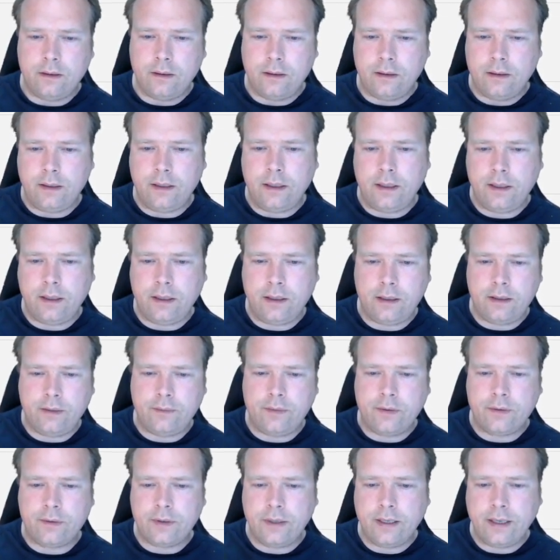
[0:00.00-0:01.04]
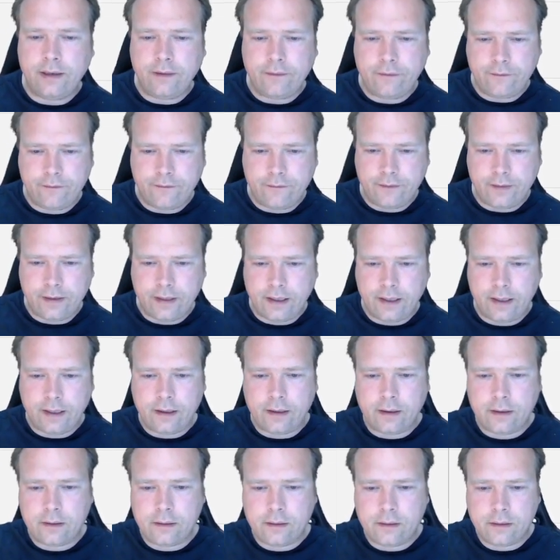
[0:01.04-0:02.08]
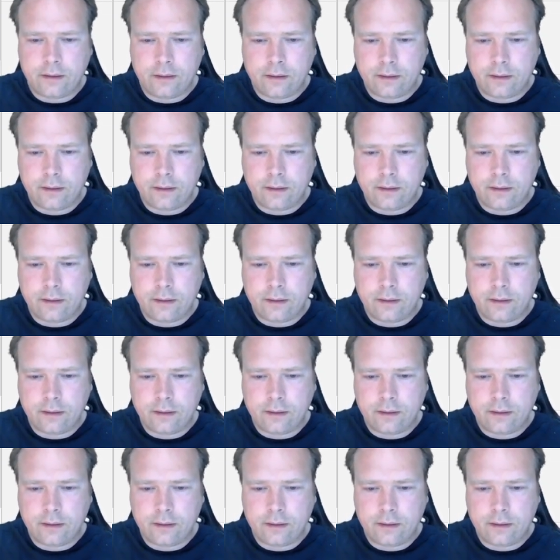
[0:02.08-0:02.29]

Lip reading: And then we could have the